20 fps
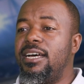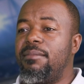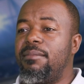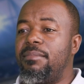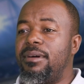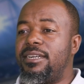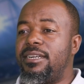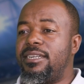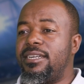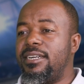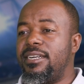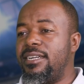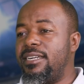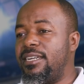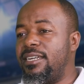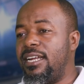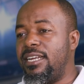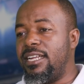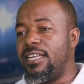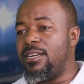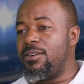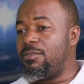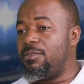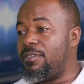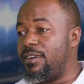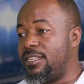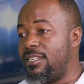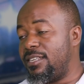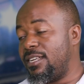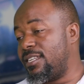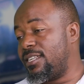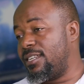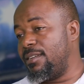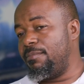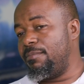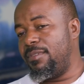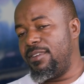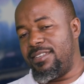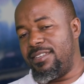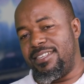But Daniel Nduva is just
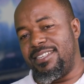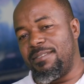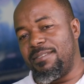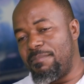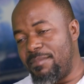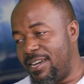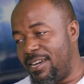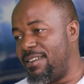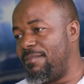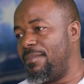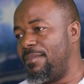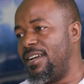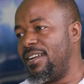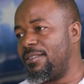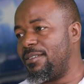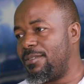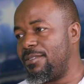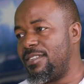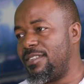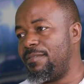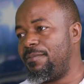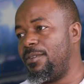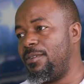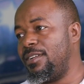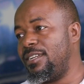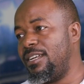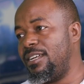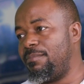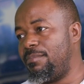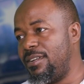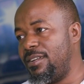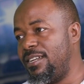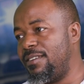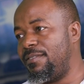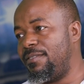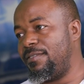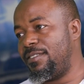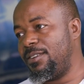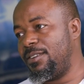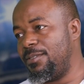he's a madman, because the following day played
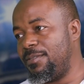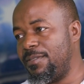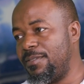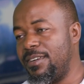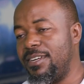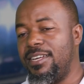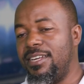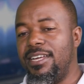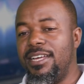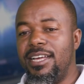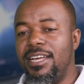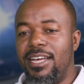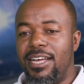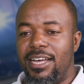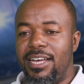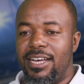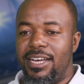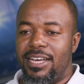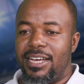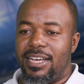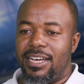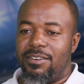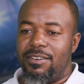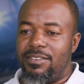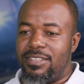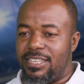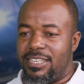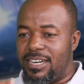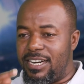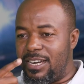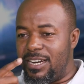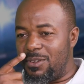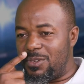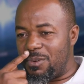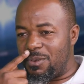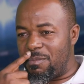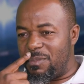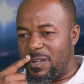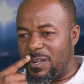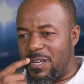15 over. Riz Charania
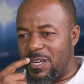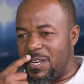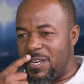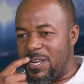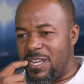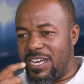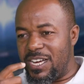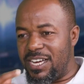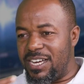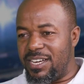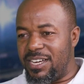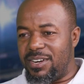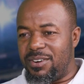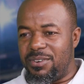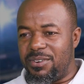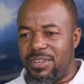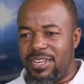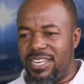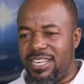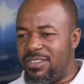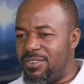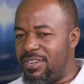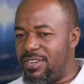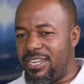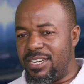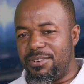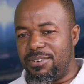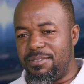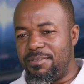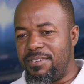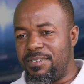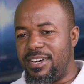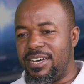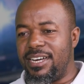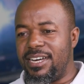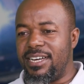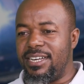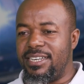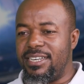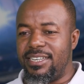also played, 8 or 9
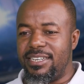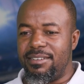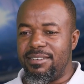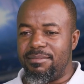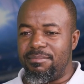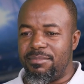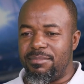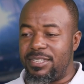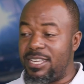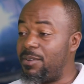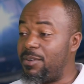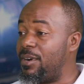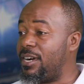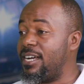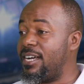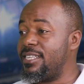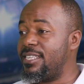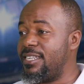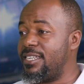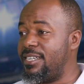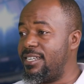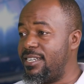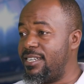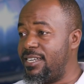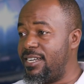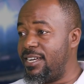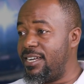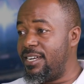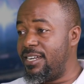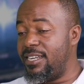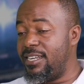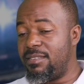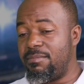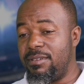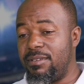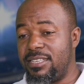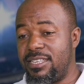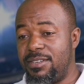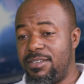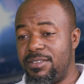over. Mzee Wakazi,
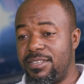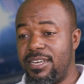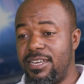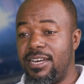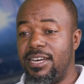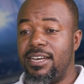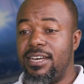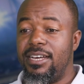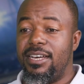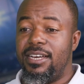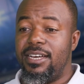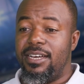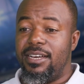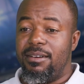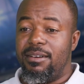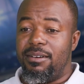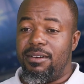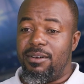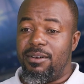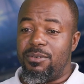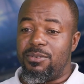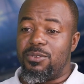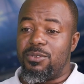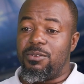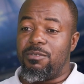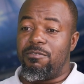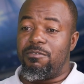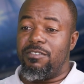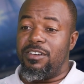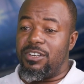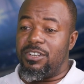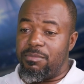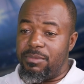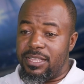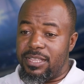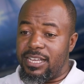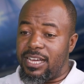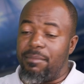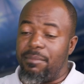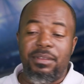Dismas Ndiza also failed to
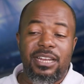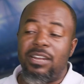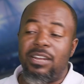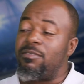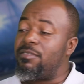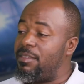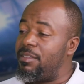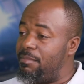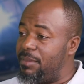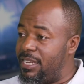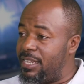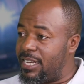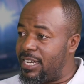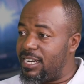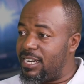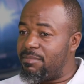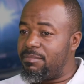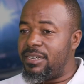make the cut. I mean, none of them made the cut.